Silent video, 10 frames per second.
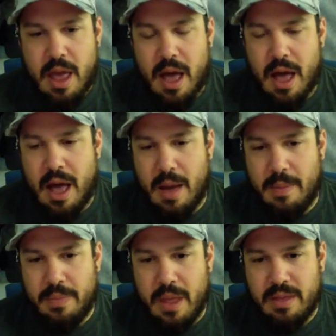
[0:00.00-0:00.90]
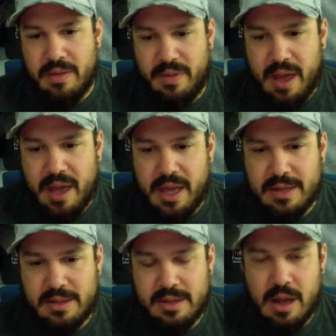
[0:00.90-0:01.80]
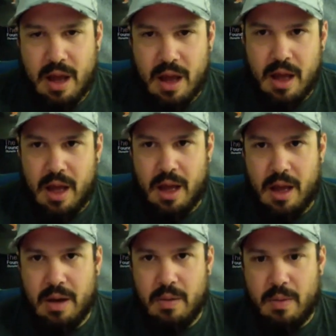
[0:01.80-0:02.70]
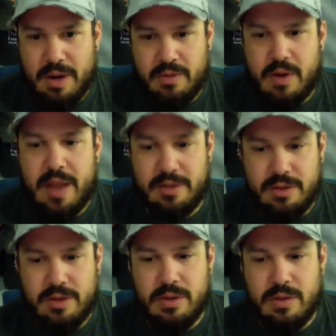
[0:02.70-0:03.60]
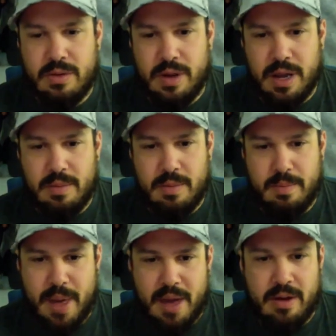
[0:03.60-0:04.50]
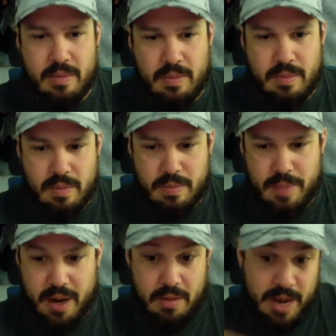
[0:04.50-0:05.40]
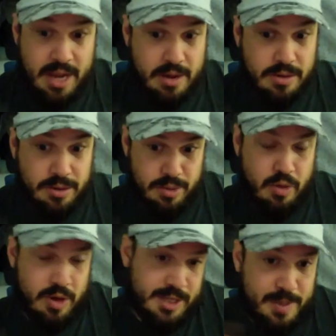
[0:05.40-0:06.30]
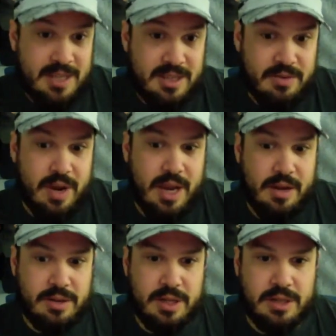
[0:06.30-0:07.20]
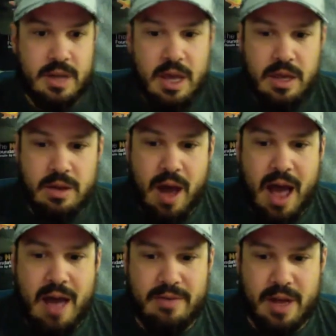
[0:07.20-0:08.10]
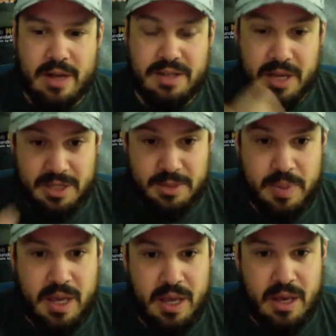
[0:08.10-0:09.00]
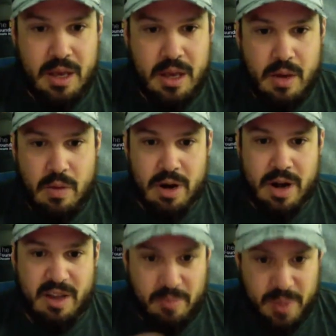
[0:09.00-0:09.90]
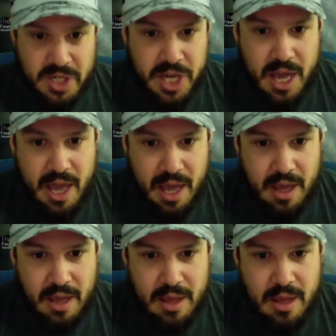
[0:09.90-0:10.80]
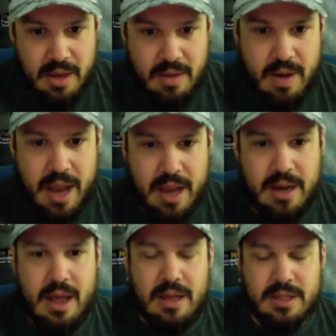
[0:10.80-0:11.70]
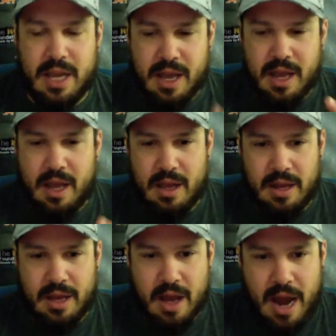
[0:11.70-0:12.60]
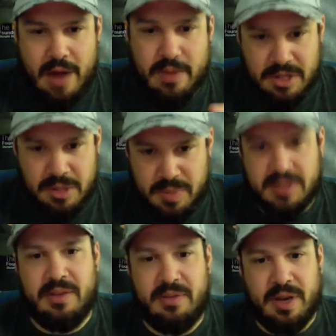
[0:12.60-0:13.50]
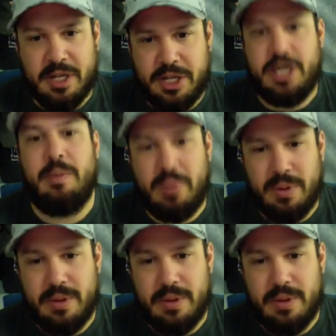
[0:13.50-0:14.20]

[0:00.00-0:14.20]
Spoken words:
The thing is, what you try to do in better radios or more expensive radios is you have a DSP or an FPGA, right? It's like a hardware specific chip,